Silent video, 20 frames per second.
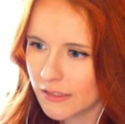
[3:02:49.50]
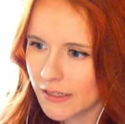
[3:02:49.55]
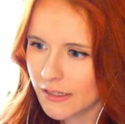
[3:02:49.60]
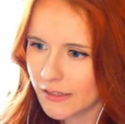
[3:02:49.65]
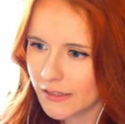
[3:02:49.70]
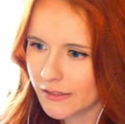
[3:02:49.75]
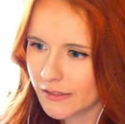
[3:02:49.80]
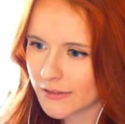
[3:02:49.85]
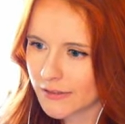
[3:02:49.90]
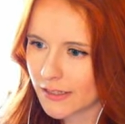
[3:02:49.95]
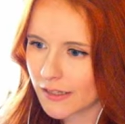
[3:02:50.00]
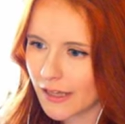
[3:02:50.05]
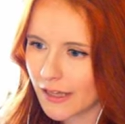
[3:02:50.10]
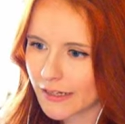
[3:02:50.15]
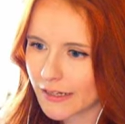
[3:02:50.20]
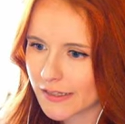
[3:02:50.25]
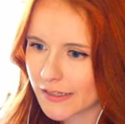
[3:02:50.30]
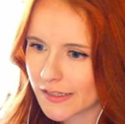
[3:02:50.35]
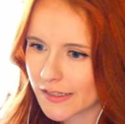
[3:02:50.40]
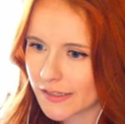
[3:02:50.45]
There's a
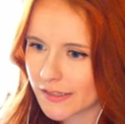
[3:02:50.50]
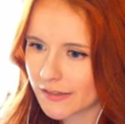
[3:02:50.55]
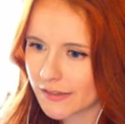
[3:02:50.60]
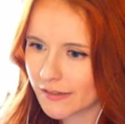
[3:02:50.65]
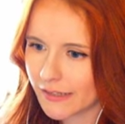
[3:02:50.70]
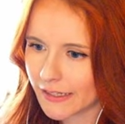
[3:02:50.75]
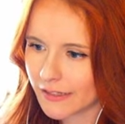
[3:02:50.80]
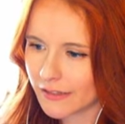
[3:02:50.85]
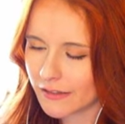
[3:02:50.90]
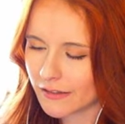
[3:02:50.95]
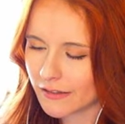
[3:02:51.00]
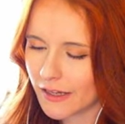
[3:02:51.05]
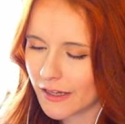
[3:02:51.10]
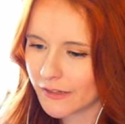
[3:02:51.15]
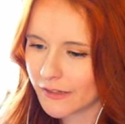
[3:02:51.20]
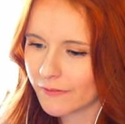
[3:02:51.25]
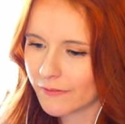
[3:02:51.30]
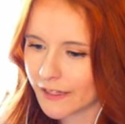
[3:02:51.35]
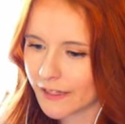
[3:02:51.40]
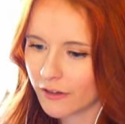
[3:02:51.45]
lot of like a lot
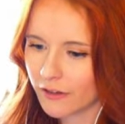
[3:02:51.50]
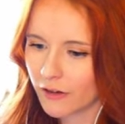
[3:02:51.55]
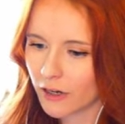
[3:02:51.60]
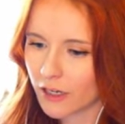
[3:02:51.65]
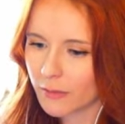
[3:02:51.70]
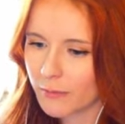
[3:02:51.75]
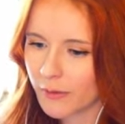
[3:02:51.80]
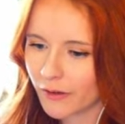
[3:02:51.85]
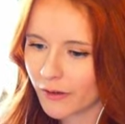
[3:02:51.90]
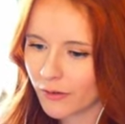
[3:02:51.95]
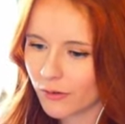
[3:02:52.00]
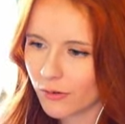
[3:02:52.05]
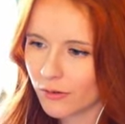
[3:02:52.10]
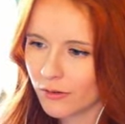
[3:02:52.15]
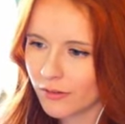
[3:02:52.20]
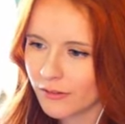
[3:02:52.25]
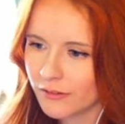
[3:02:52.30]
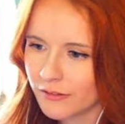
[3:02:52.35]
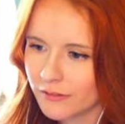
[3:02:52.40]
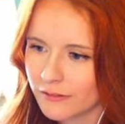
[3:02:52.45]
of like garbo
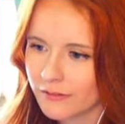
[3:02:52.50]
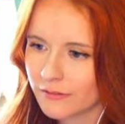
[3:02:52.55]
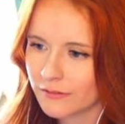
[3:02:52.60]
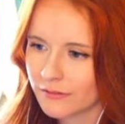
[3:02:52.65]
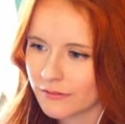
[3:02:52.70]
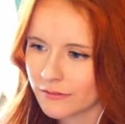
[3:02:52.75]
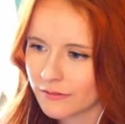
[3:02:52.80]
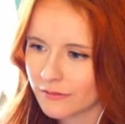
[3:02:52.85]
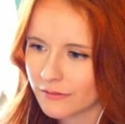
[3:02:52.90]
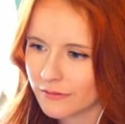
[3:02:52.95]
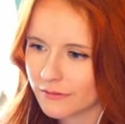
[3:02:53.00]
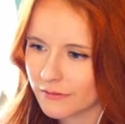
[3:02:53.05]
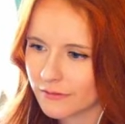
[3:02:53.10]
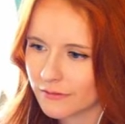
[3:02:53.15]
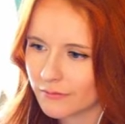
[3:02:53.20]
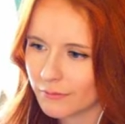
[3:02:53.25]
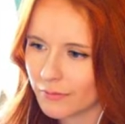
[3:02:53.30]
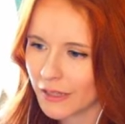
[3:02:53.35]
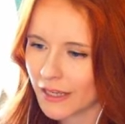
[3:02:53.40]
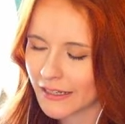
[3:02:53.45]

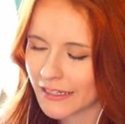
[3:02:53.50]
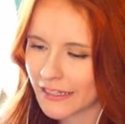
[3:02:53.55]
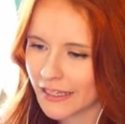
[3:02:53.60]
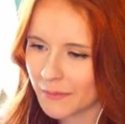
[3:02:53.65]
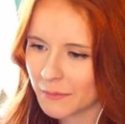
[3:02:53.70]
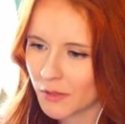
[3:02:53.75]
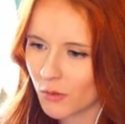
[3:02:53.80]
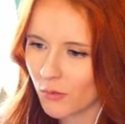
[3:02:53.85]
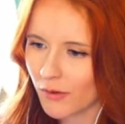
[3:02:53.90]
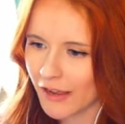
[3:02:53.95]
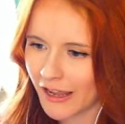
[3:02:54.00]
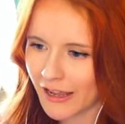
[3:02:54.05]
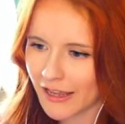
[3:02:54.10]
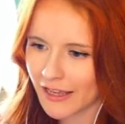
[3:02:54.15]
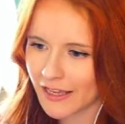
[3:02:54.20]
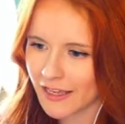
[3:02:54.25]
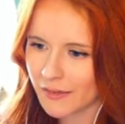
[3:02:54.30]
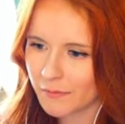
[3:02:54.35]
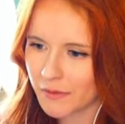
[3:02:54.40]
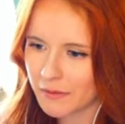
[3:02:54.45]
blocking up the
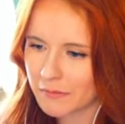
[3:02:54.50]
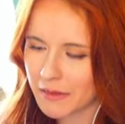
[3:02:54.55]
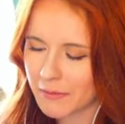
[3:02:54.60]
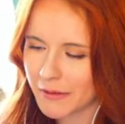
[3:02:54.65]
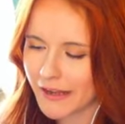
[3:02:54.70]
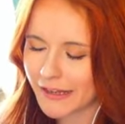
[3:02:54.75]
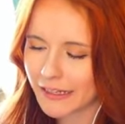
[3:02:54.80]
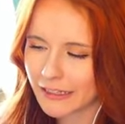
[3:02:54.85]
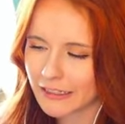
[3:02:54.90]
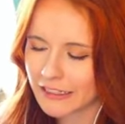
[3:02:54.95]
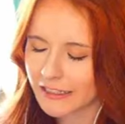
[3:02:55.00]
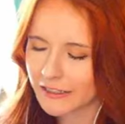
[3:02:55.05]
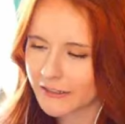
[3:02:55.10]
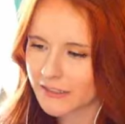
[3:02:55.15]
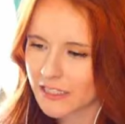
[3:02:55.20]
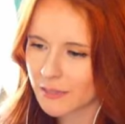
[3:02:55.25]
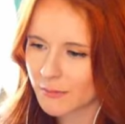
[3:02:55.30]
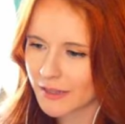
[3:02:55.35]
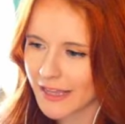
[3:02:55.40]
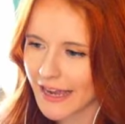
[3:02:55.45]
way, but maybe I could clear
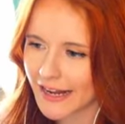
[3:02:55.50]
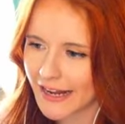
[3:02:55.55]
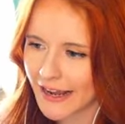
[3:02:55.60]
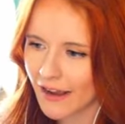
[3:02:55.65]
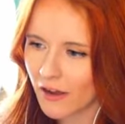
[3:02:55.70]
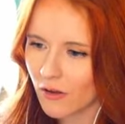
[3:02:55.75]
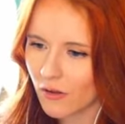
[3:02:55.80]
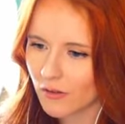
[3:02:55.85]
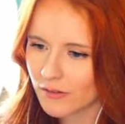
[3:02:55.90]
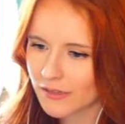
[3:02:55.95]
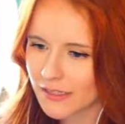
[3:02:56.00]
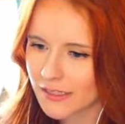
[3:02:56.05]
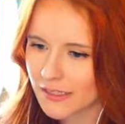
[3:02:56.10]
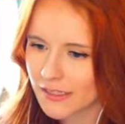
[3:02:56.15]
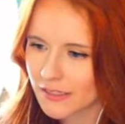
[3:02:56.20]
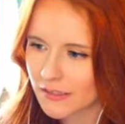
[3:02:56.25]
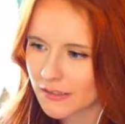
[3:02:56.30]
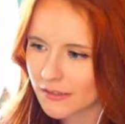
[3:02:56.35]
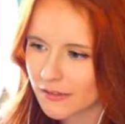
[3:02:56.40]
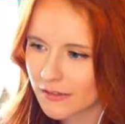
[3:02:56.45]
some of that out.
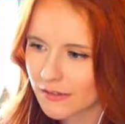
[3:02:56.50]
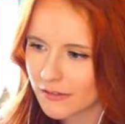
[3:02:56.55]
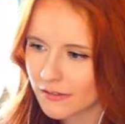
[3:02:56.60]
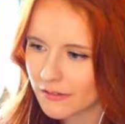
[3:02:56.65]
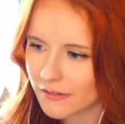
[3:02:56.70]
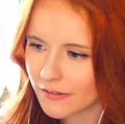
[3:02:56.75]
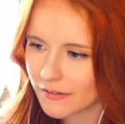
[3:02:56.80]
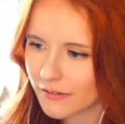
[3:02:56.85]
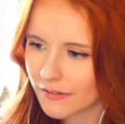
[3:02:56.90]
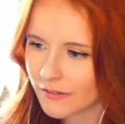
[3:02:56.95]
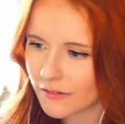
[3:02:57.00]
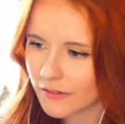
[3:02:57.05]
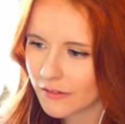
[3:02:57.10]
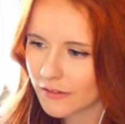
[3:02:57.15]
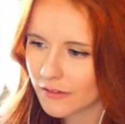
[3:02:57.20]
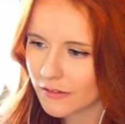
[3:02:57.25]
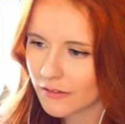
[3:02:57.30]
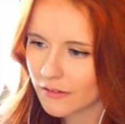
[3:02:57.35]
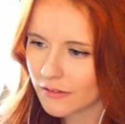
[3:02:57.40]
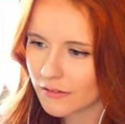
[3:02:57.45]

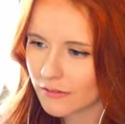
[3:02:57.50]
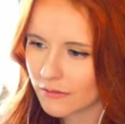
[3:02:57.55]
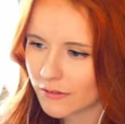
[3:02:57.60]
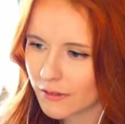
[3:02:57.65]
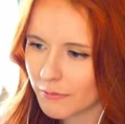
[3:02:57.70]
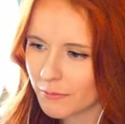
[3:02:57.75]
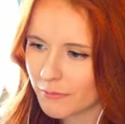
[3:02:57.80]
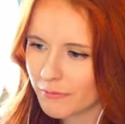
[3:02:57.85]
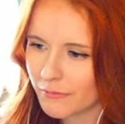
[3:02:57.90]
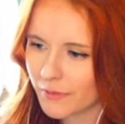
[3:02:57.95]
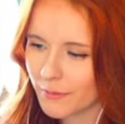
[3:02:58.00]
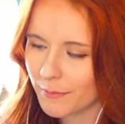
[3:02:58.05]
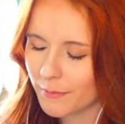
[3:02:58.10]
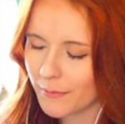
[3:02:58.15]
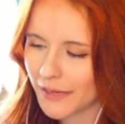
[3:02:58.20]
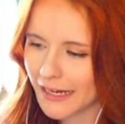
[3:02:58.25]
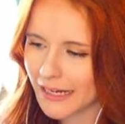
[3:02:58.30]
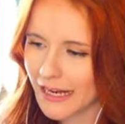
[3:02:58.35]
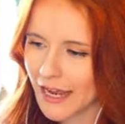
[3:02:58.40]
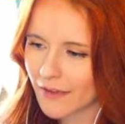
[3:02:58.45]
We
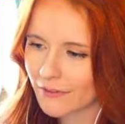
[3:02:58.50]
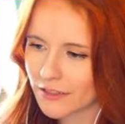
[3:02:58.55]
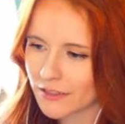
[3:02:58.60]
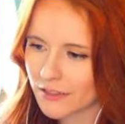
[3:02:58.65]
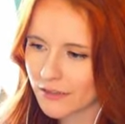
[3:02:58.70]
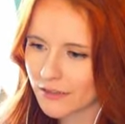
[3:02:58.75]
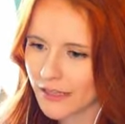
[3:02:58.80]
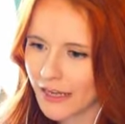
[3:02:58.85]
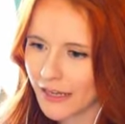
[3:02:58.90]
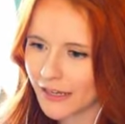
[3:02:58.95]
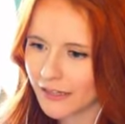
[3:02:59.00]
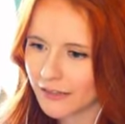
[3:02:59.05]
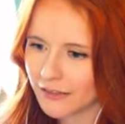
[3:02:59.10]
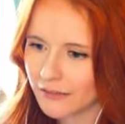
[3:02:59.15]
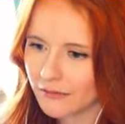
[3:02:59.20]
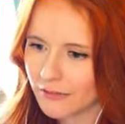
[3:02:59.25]
might have to do that.